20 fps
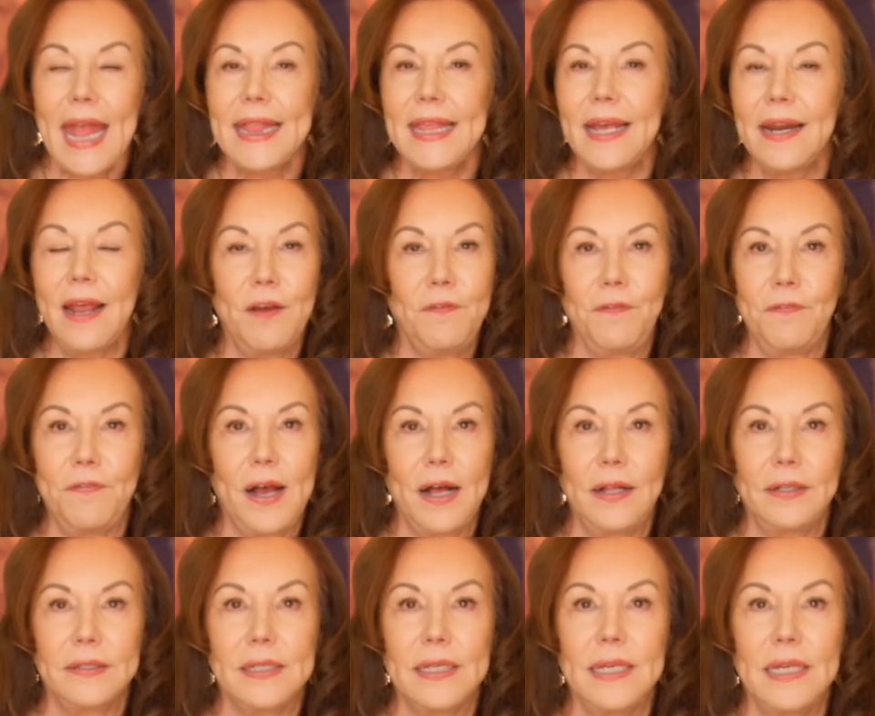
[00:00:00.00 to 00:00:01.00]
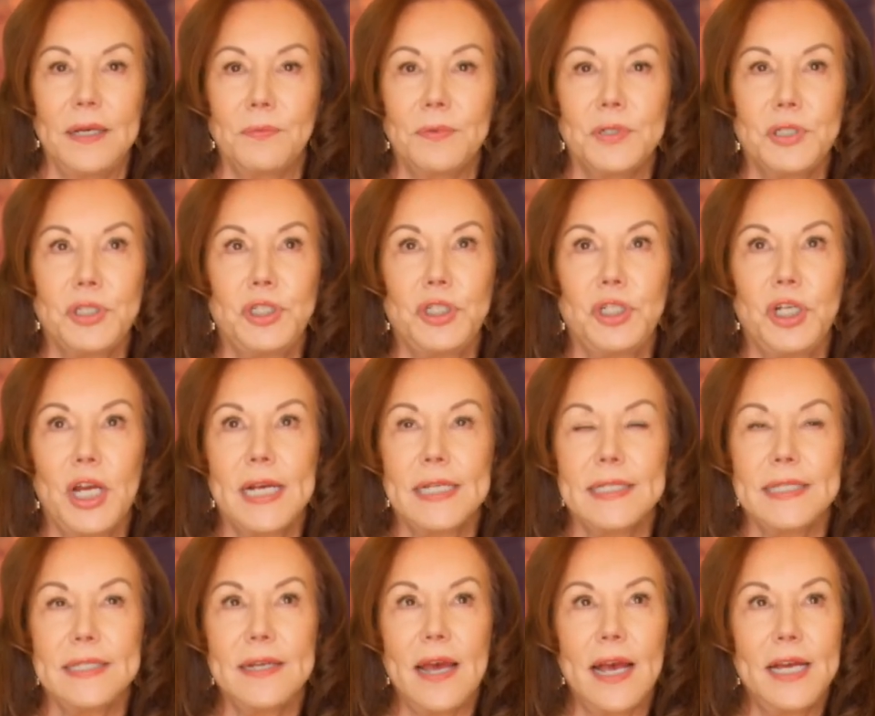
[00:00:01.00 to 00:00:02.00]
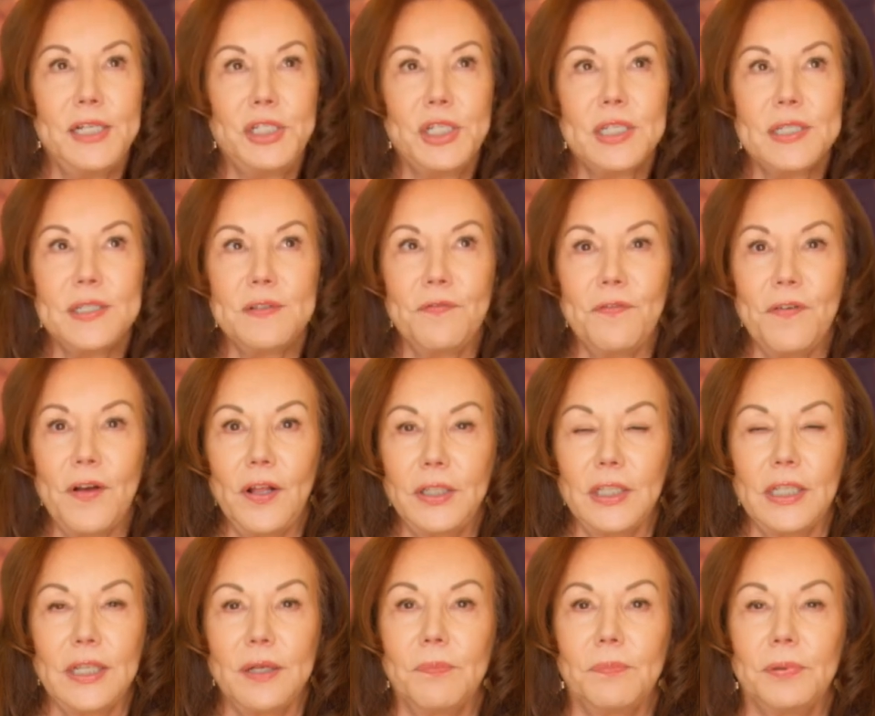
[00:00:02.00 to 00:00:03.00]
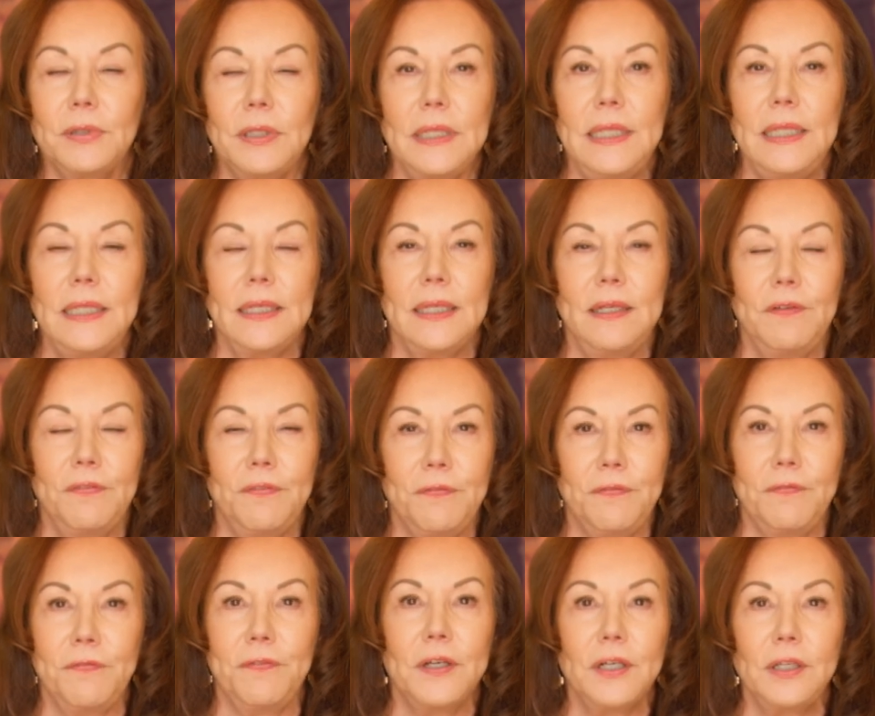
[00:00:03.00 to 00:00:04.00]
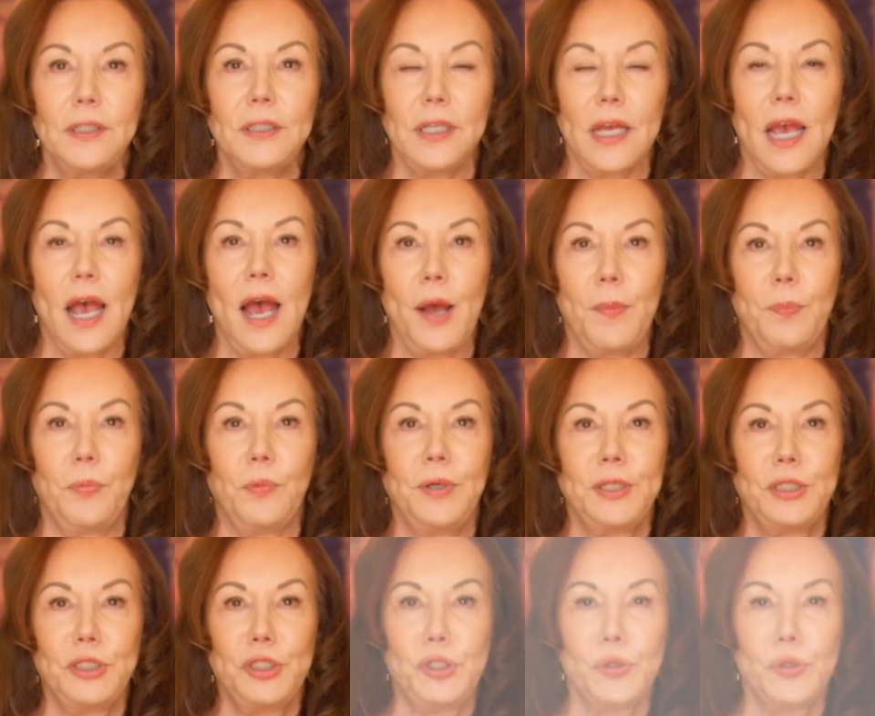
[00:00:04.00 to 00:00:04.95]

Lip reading: that I felt. It was just, I just felt completely filled up with